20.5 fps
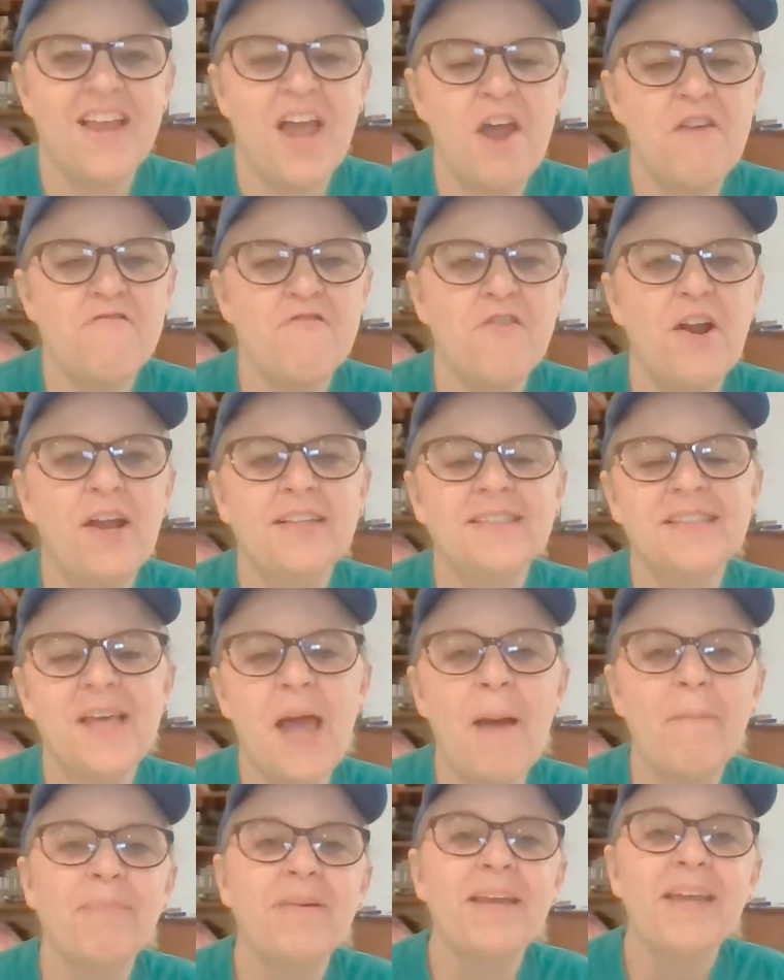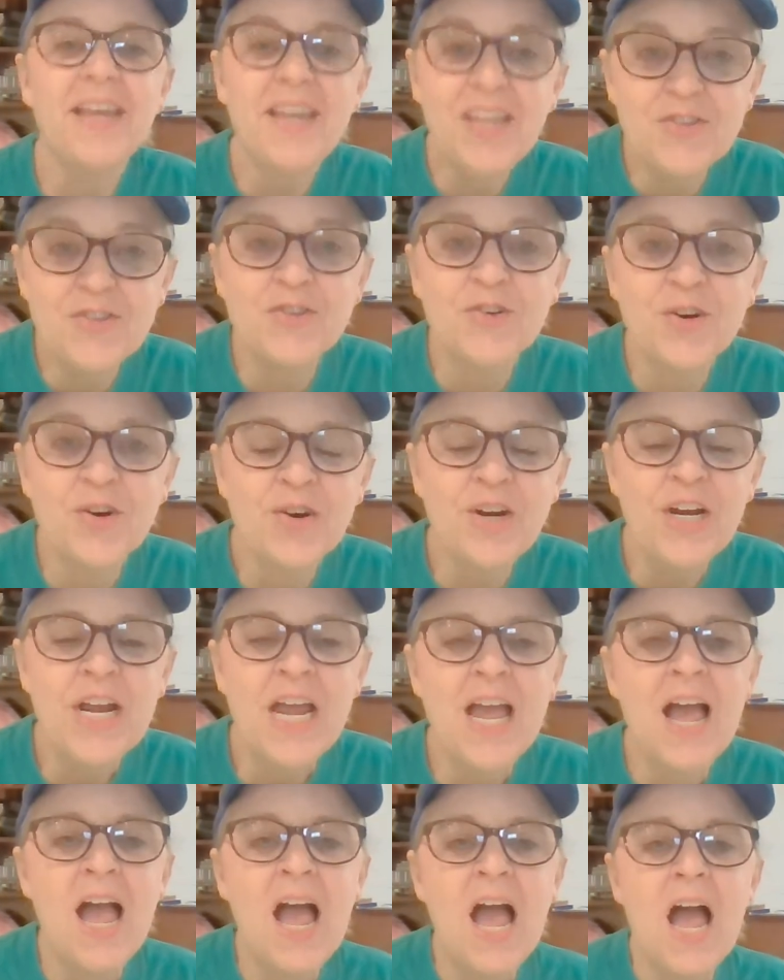Hi, friends. Happy Easter.
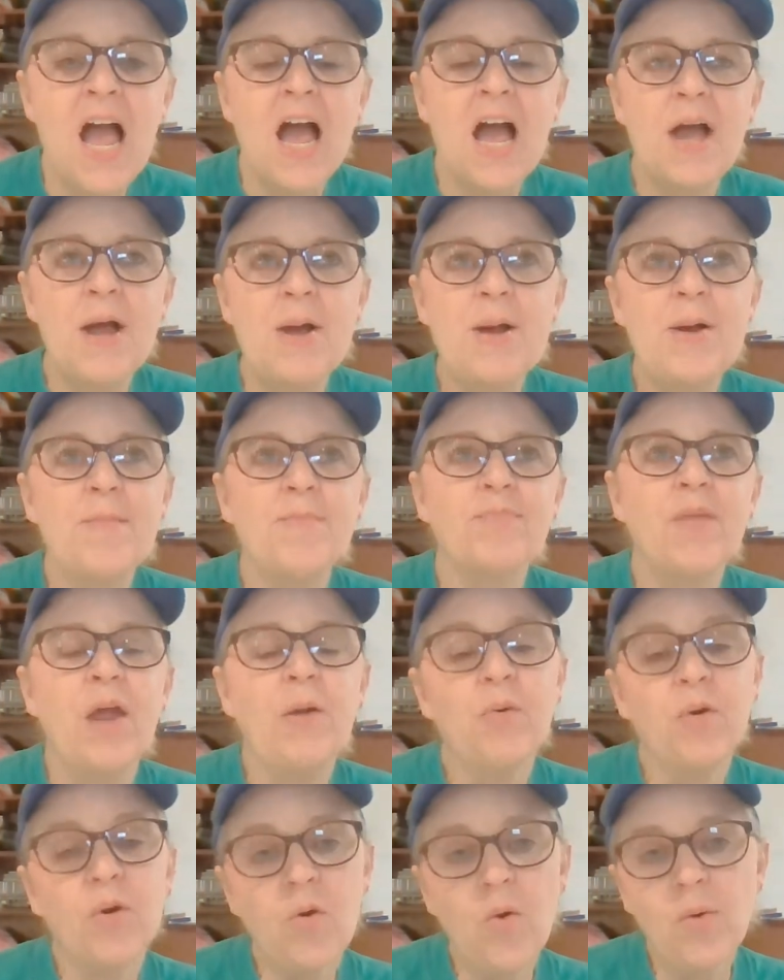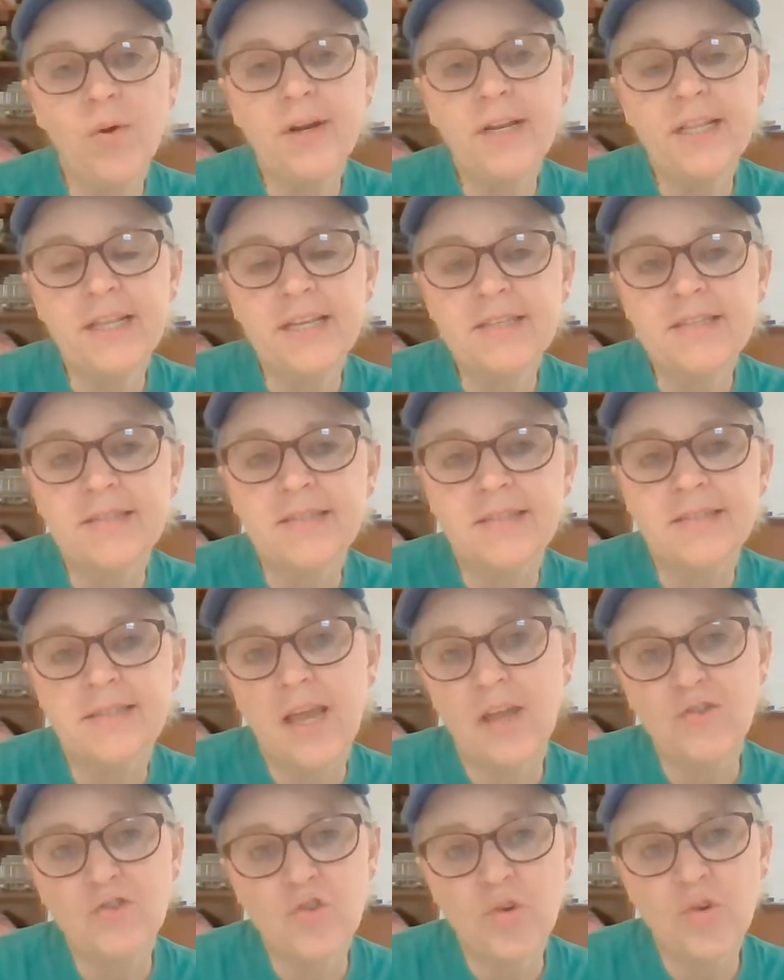I recorded this
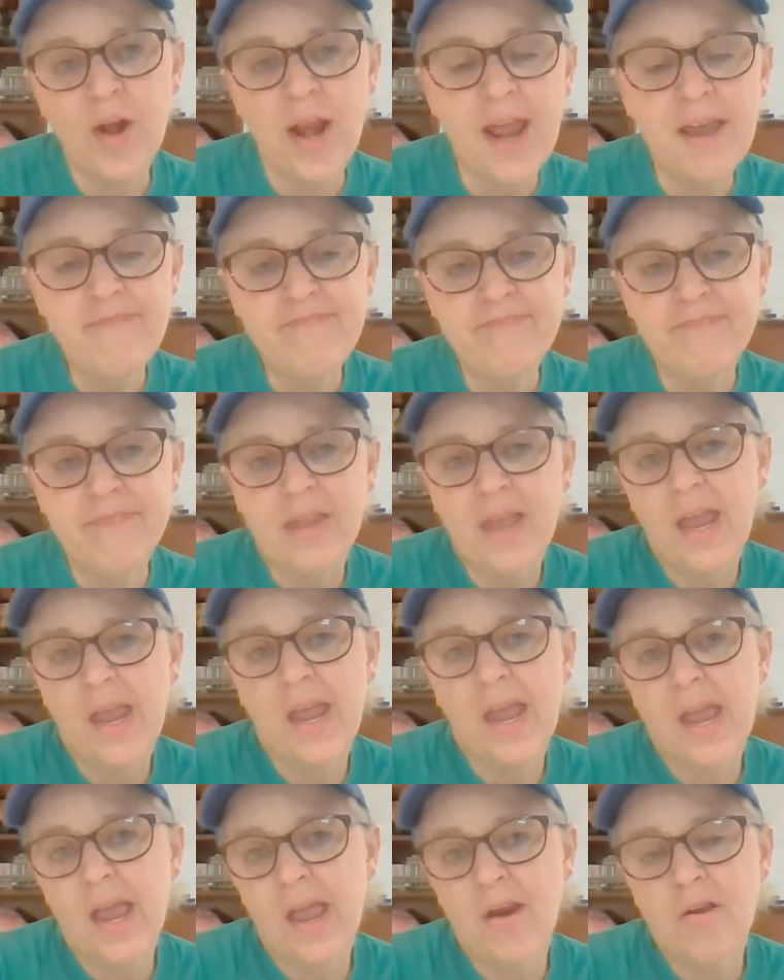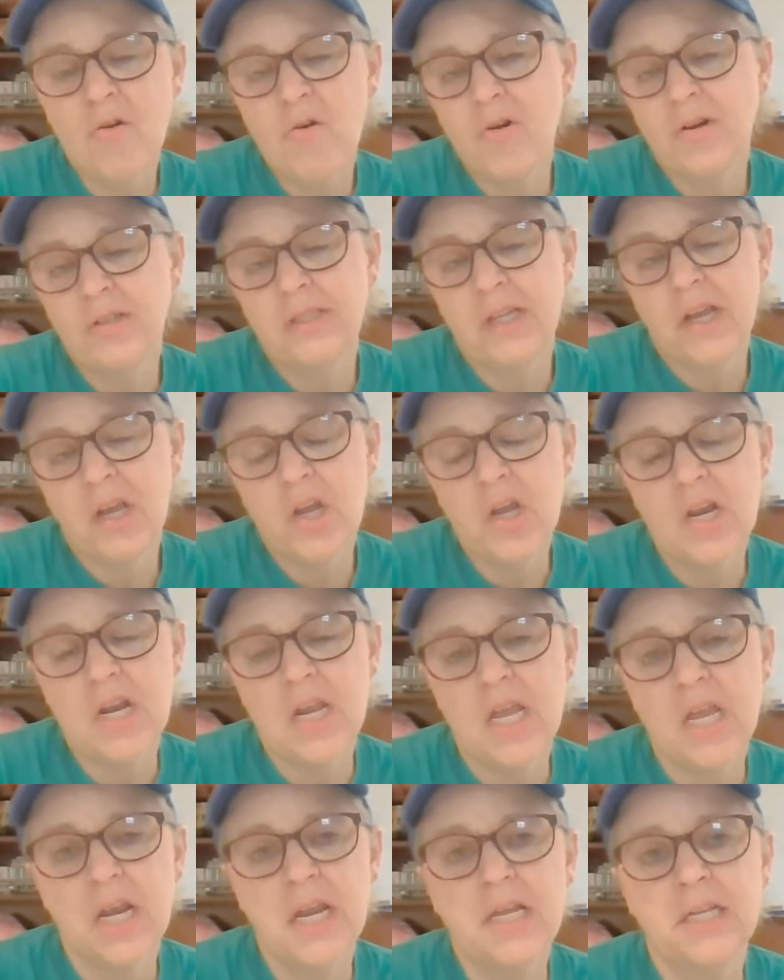yesterday, and of course, I
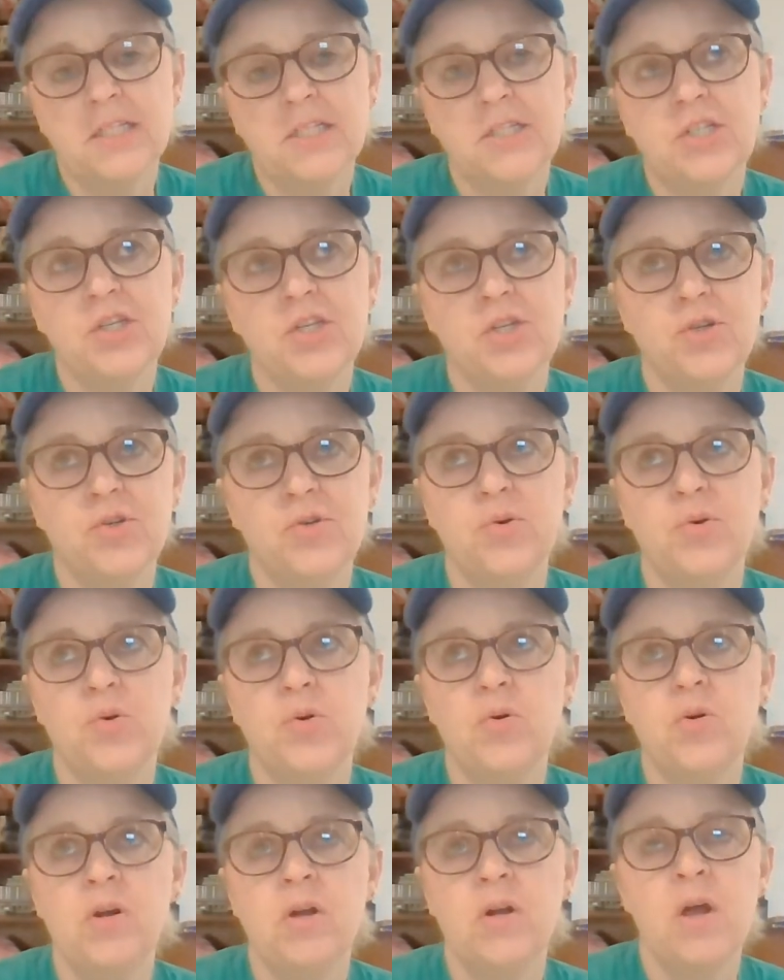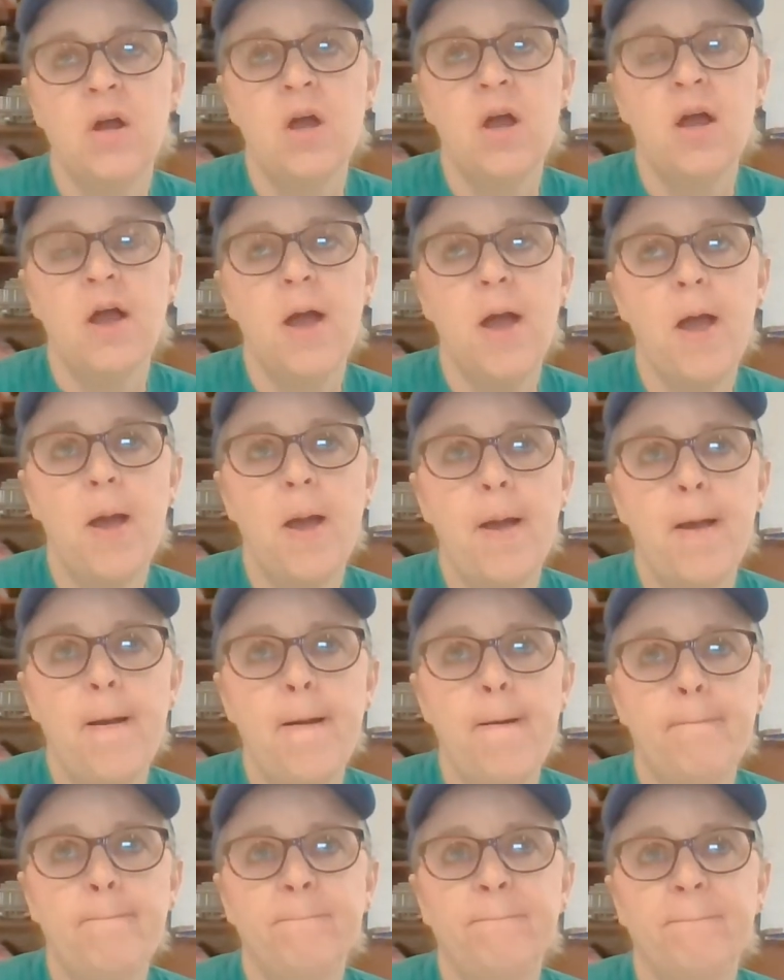couldn't get it to
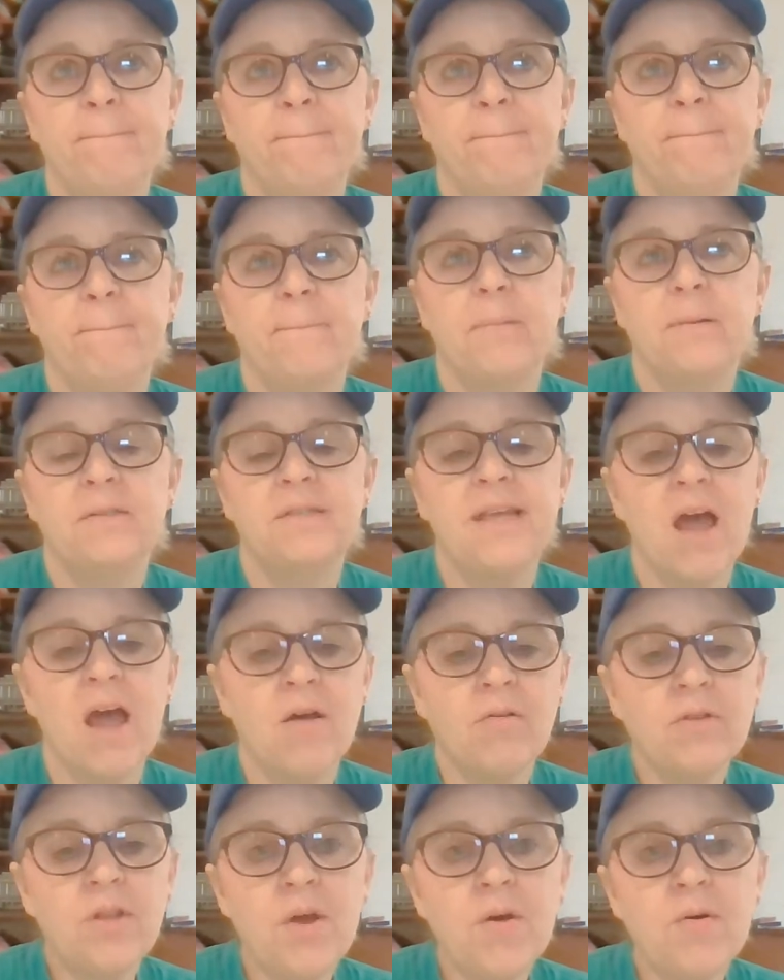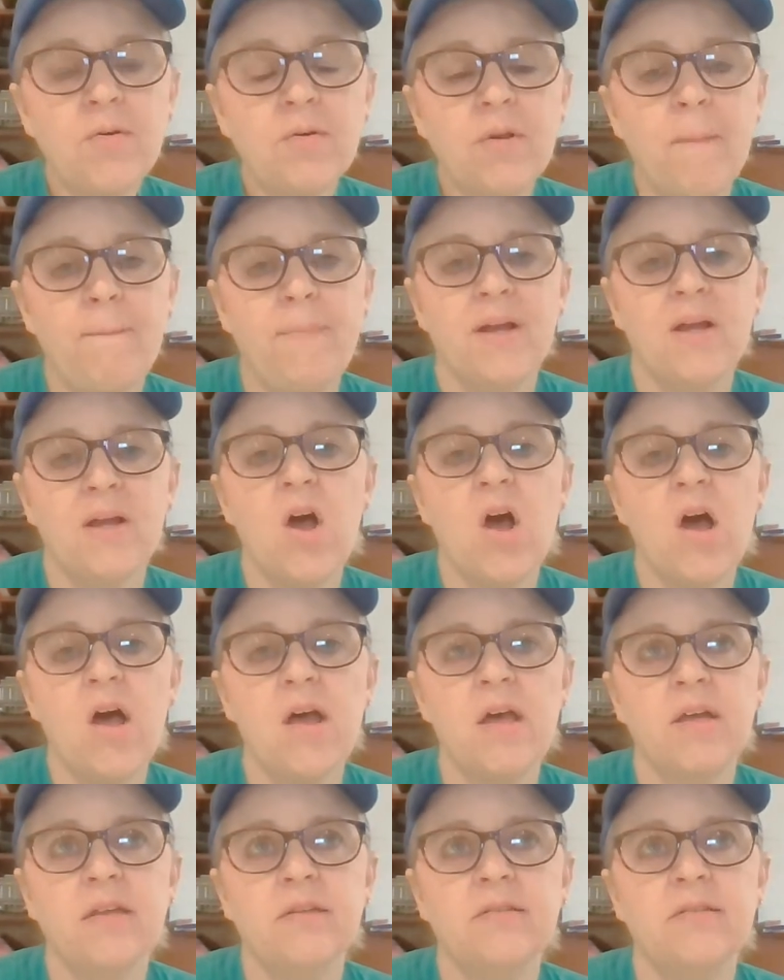download
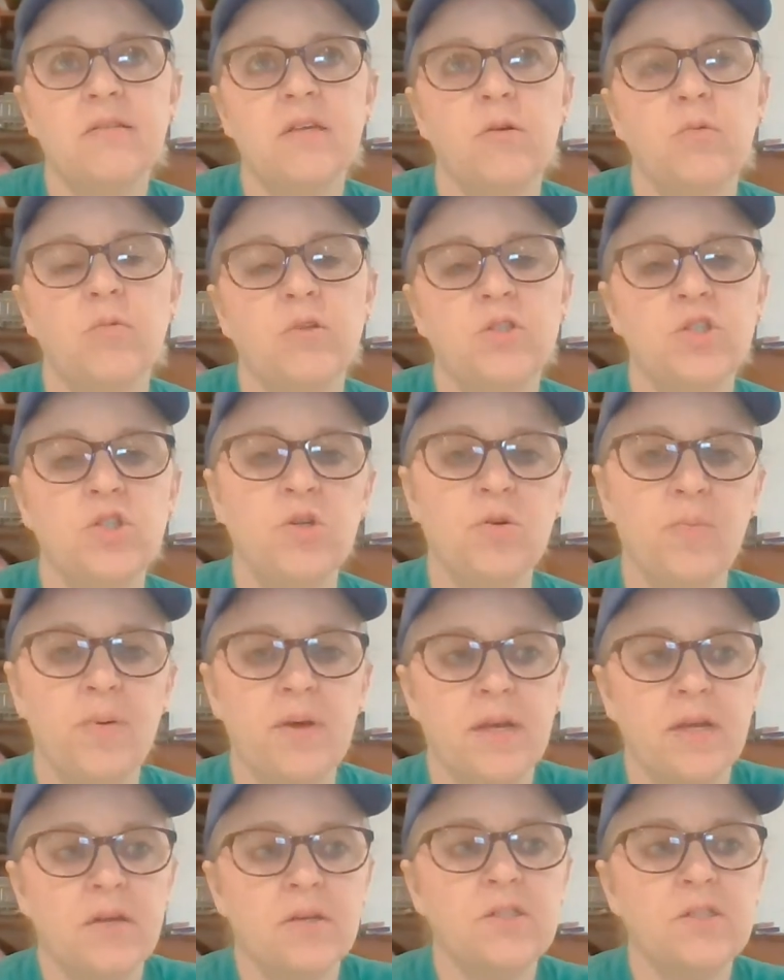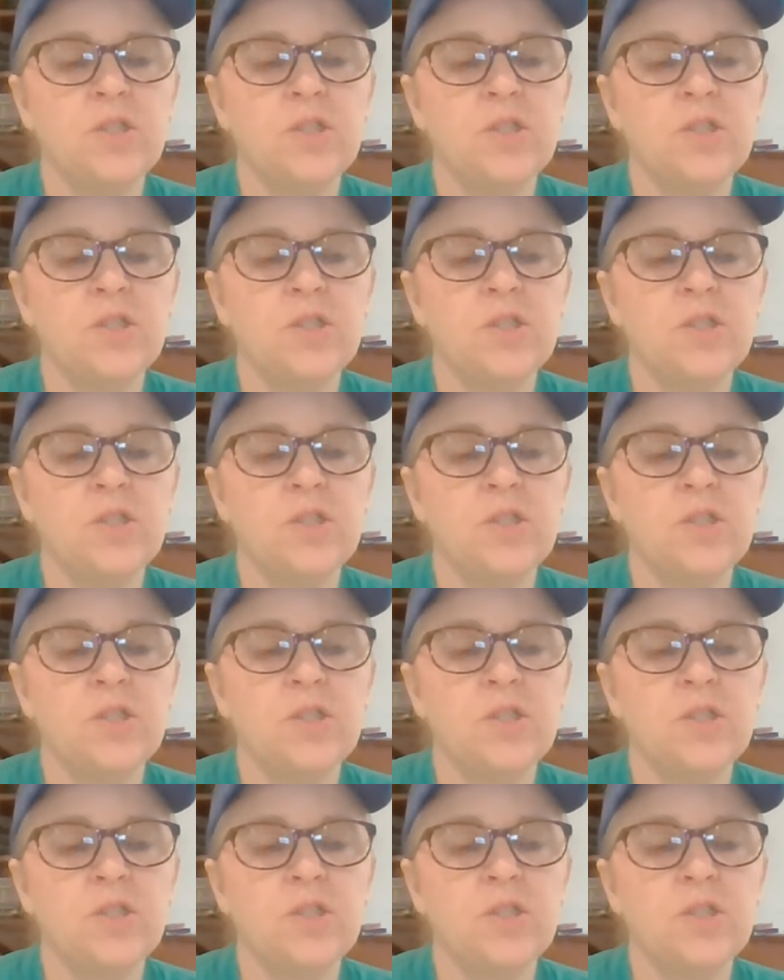because it was too big.